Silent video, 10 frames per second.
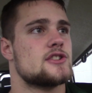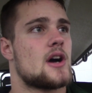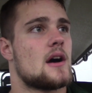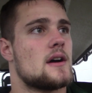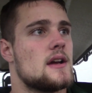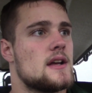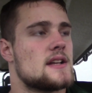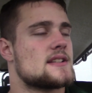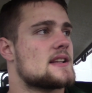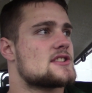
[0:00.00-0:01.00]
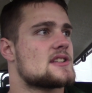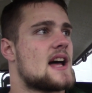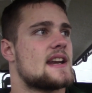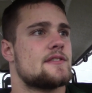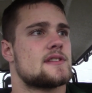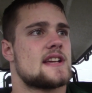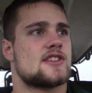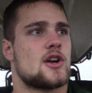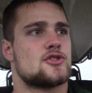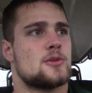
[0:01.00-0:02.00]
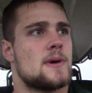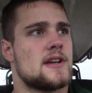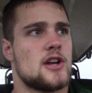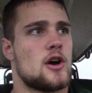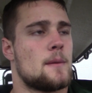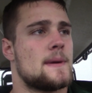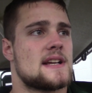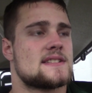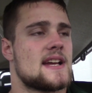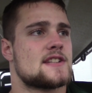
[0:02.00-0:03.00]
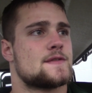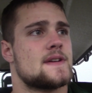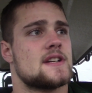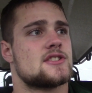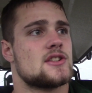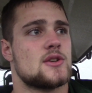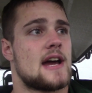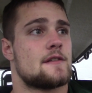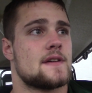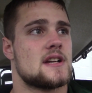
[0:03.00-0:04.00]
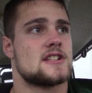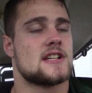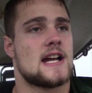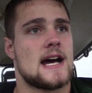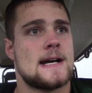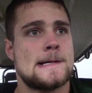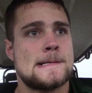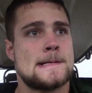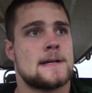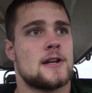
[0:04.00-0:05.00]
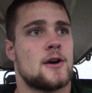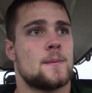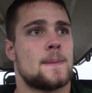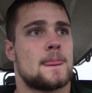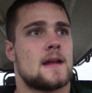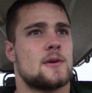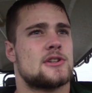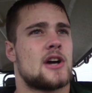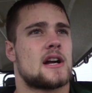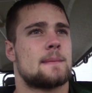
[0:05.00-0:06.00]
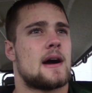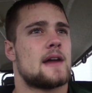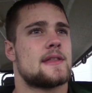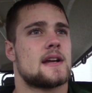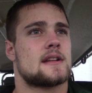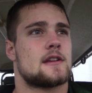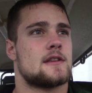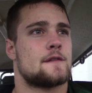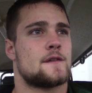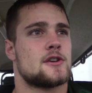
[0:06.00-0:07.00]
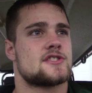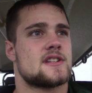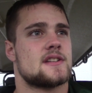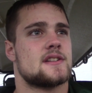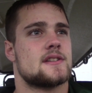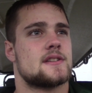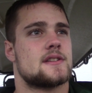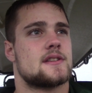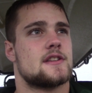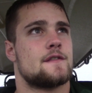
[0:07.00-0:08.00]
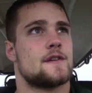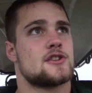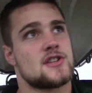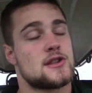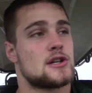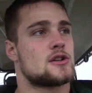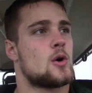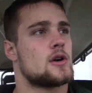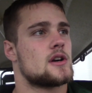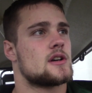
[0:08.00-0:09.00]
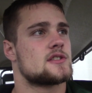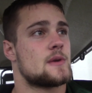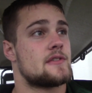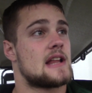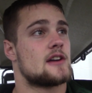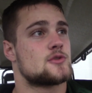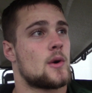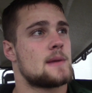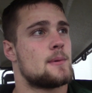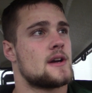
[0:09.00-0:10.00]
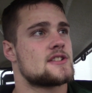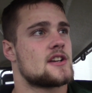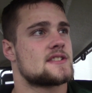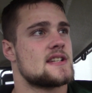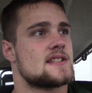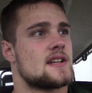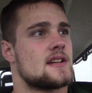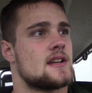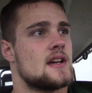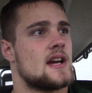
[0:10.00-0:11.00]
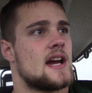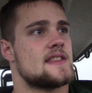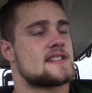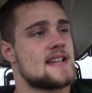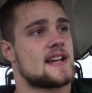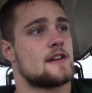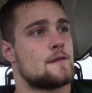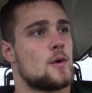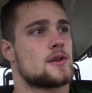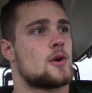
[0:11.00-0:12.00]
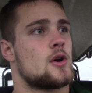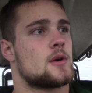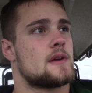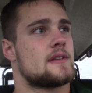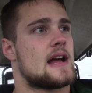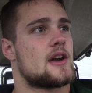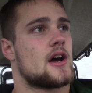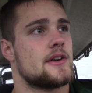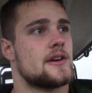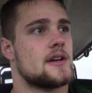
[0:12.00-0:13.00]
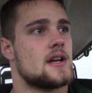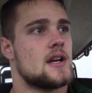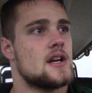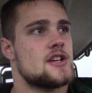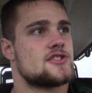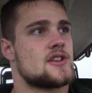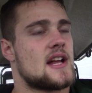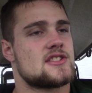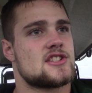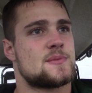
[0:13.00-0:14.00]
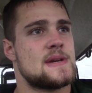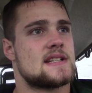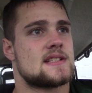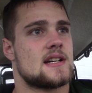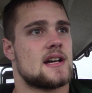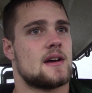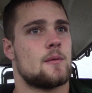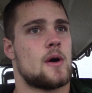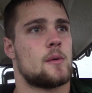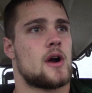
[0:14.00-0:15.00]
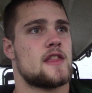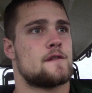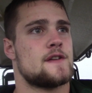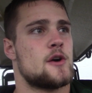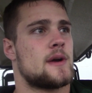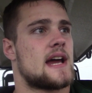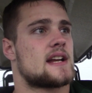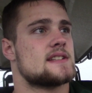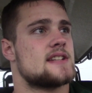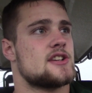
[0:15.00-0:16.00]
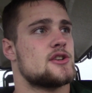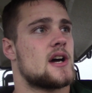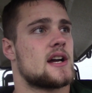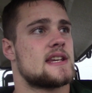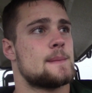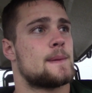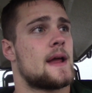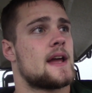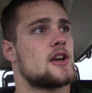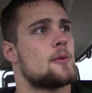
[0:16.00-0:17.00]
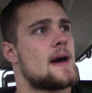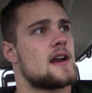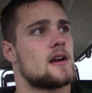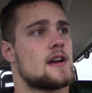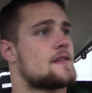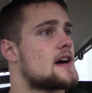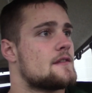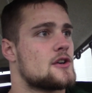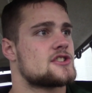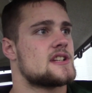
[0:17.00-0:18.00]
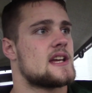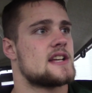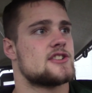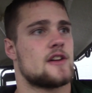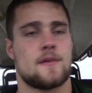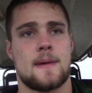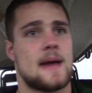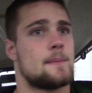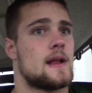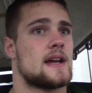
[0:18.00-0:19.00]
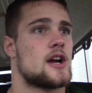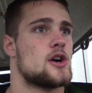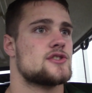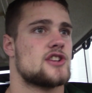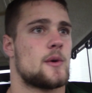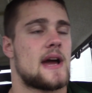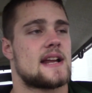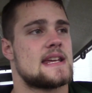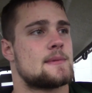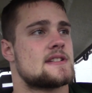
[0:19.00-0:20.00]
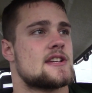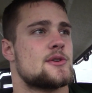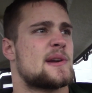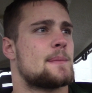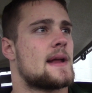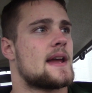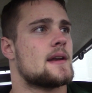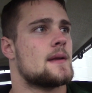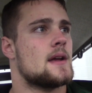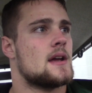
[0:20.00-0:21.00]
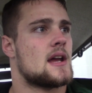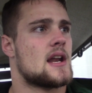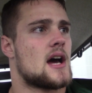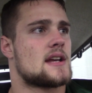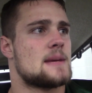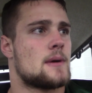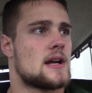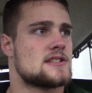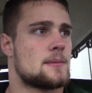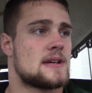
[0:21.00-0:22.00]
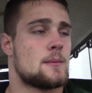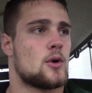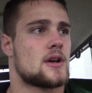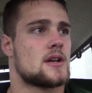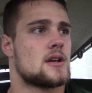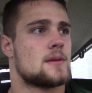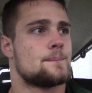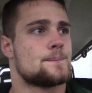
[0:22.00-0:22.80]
know. So there's a lot of different things going to, but, you know, our biggest thing is finishing. You got to finish, and you know, we talk about, I think in the first and third quarter we've allowed 20 points all season, and the second and fourth quarter we've allowed 100. So, you know, that just speaks to when we're on the field, we got to continue to keep playing, no matter if adversity hits, you know, if a bad play goes, you know, we got to keep continuing to playing and keep our heads up and keep working.